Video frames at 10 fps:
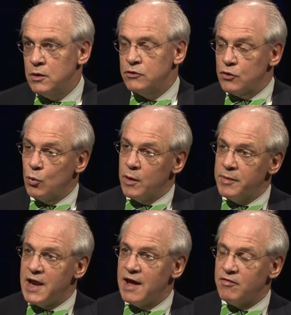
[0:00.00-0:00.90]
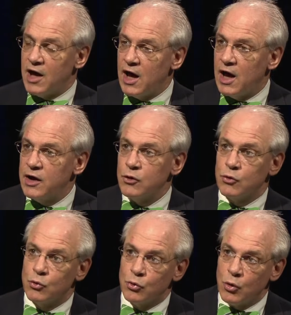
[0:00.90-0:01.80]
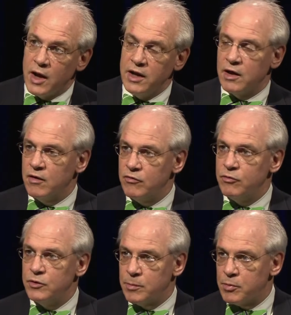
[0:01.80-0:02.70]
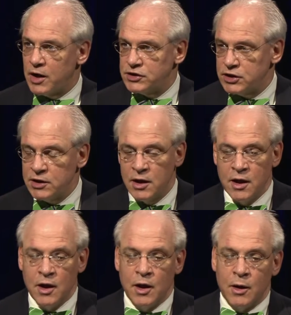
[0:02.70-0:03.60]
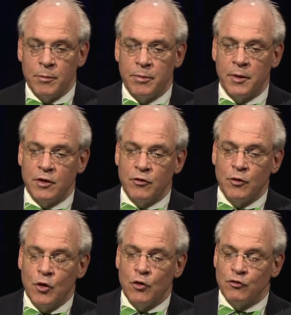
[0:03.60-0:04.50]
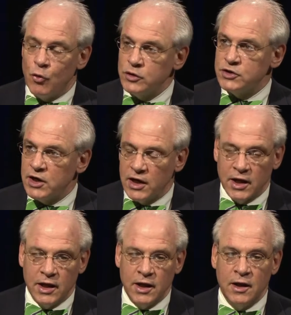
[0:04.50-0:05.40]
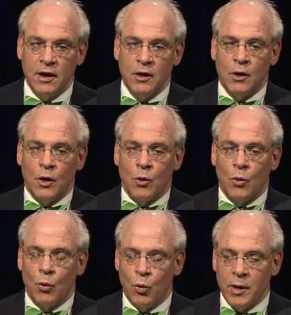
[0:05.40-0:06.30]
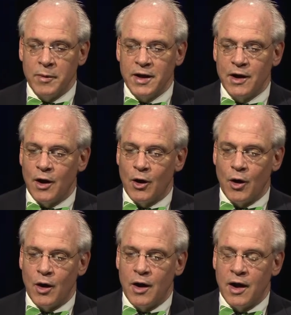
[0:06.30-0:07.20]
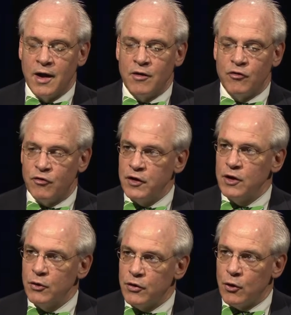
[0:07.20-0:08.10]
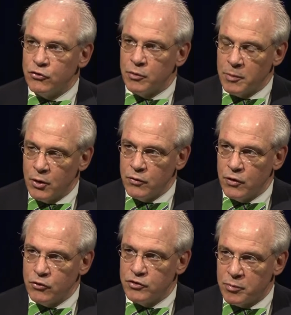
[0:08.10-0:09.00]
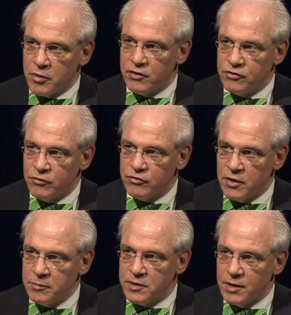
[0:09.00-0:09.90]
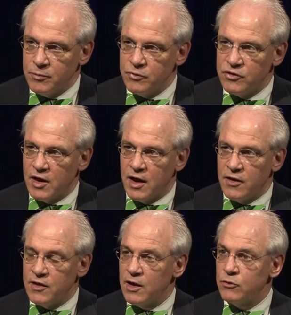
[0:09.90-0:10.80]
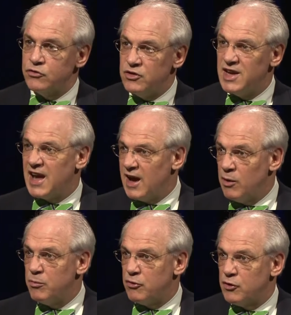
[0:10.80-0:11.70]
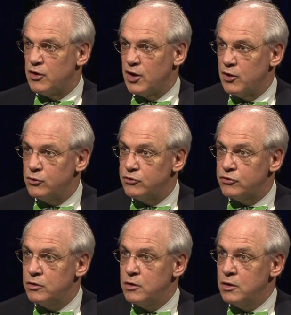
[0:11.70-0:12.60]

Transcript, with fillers: So women have a higher rate of depression, but fortunately, women feel those, emo- those depressive symptoms and they'll seek help for those.